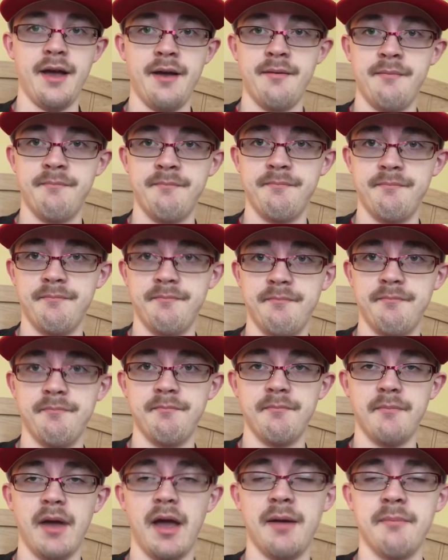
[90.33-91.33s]

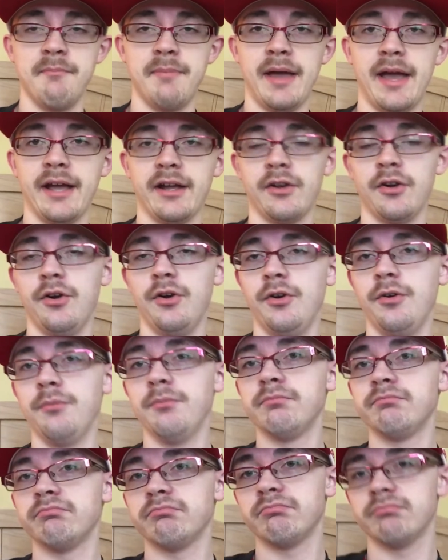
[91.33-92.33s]
I'm back
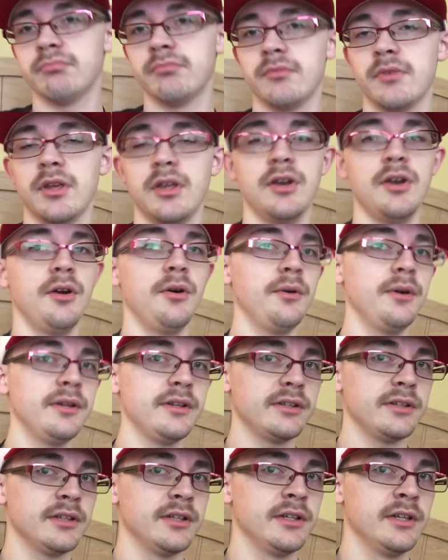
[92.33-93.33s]
home. You know
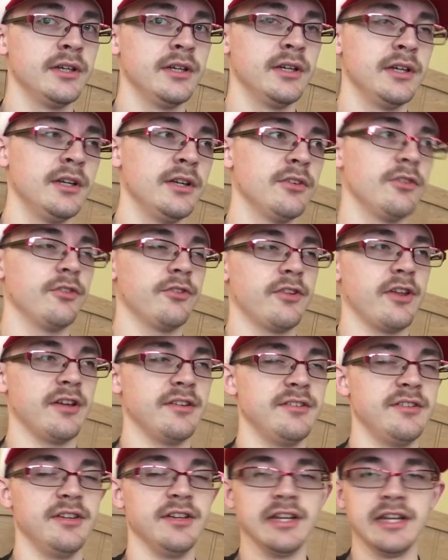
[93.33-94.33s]
it. Just
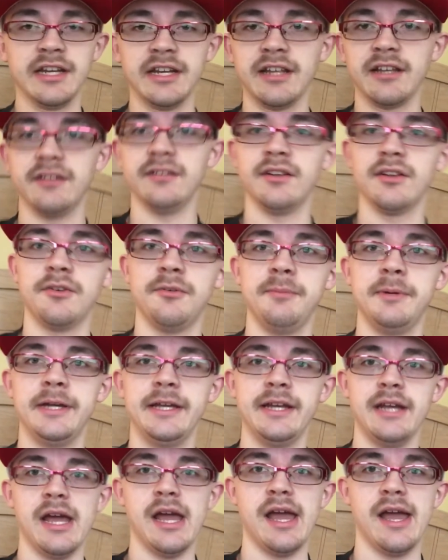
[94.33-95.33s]
got done eating a little
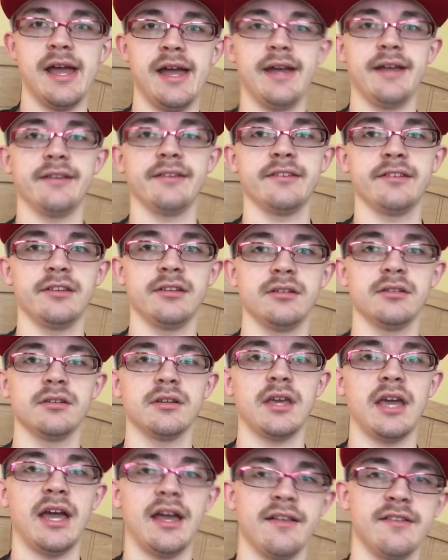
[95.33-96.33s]
bit at
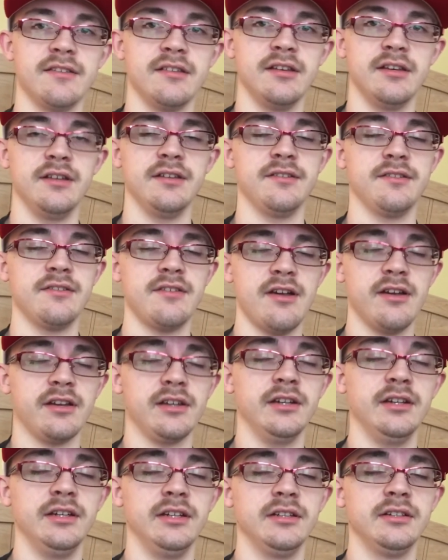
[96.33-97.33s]
Casa
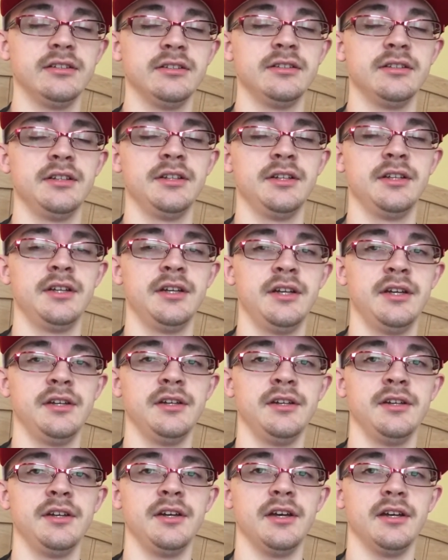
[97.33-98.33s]
Azteca
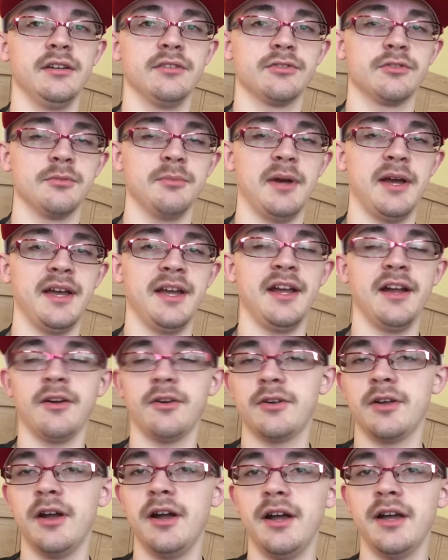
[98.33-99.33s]
after my
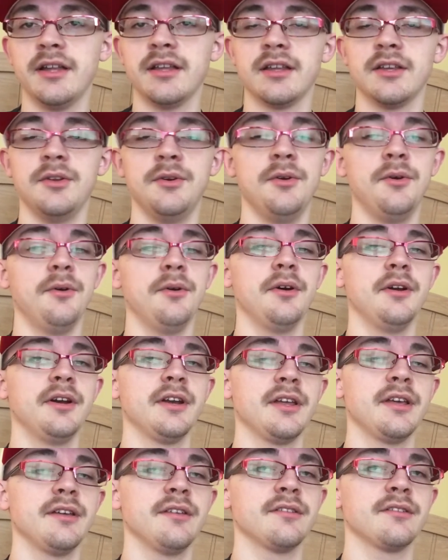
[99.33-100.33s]
haircut. You know what
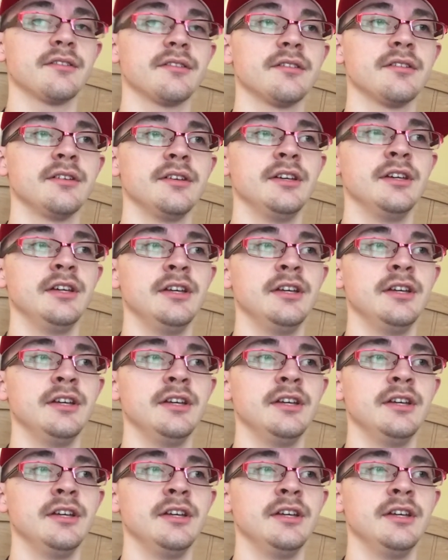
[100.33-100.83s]
it is.